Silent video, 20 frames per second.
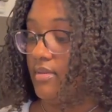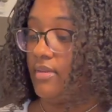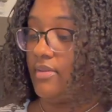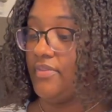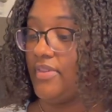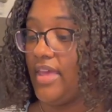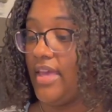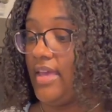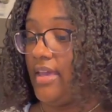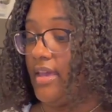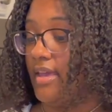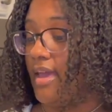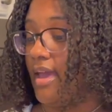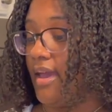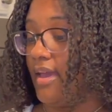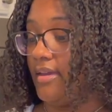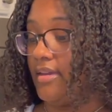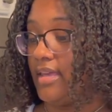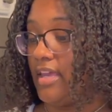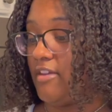they
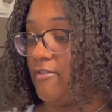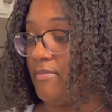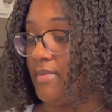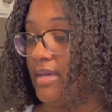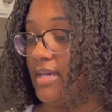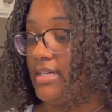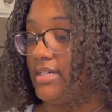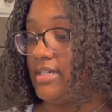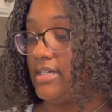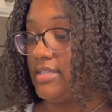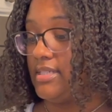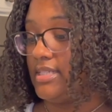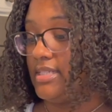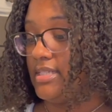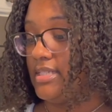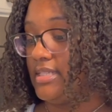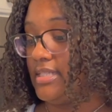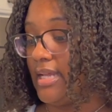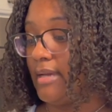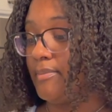gave me a
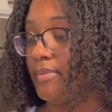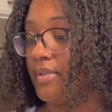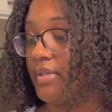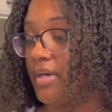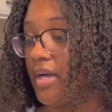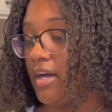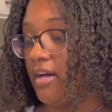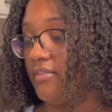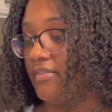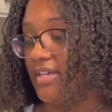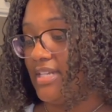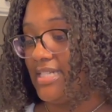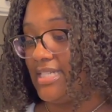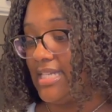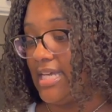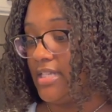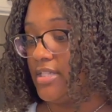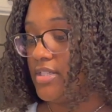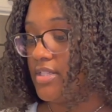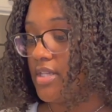sampler of
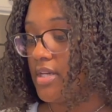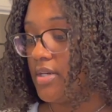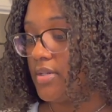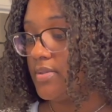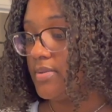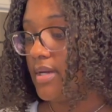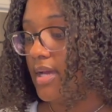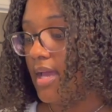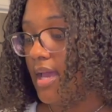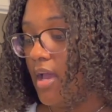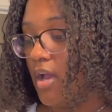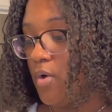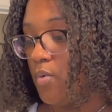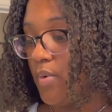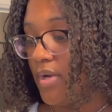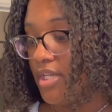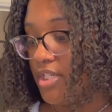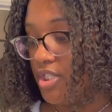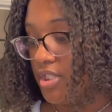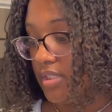Intenso,
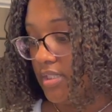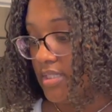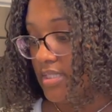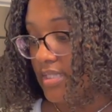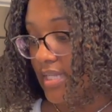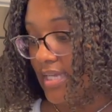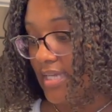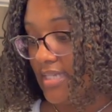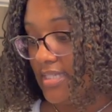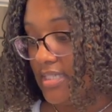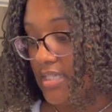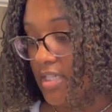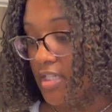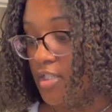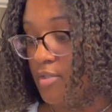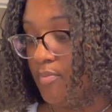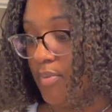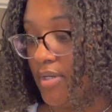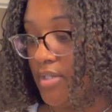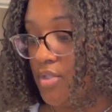which looks like it's an
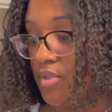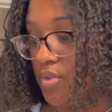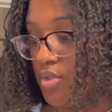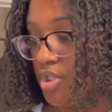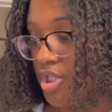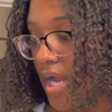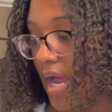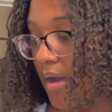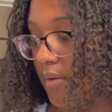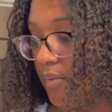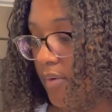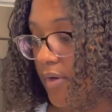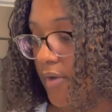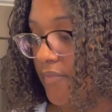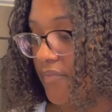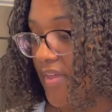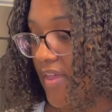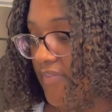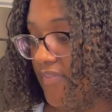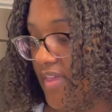espresso shot worth.
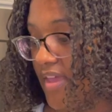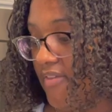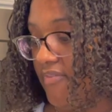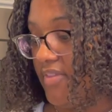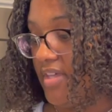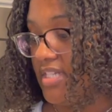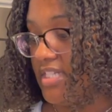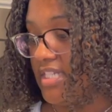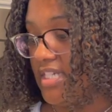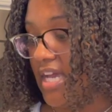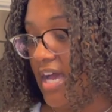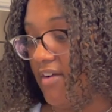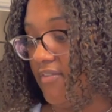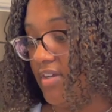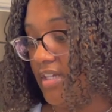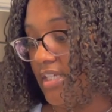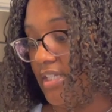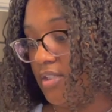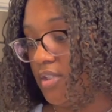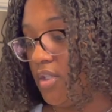And then the
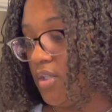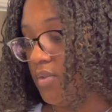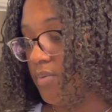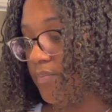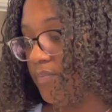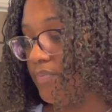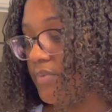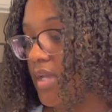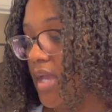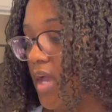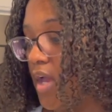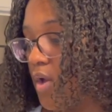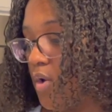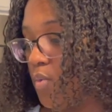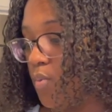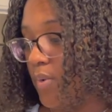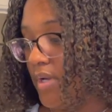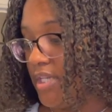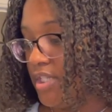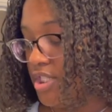Diabolito,
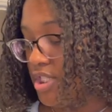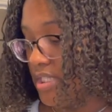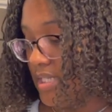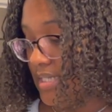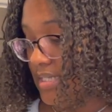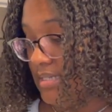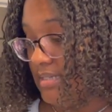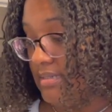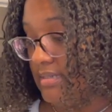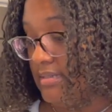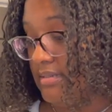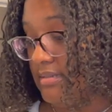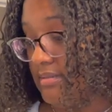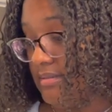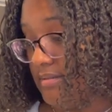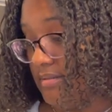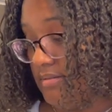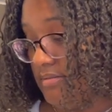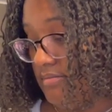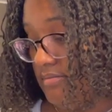which
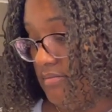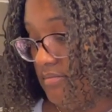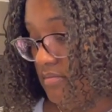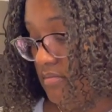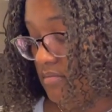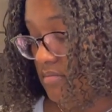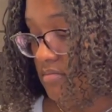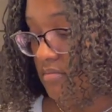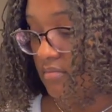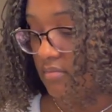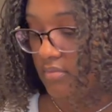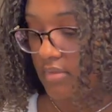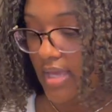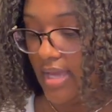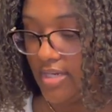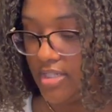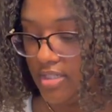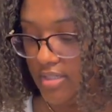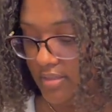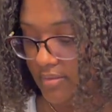is,
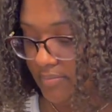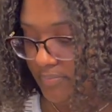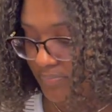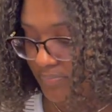actually,